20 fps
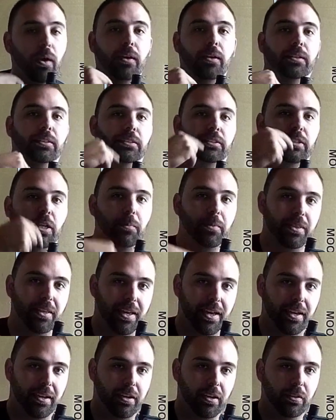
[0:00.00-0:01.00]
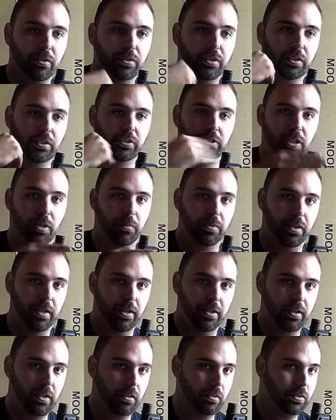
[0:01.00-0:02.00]
some of the air goes in, some of the air
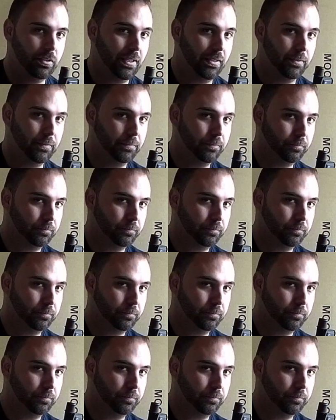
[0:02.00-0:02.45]
goes out.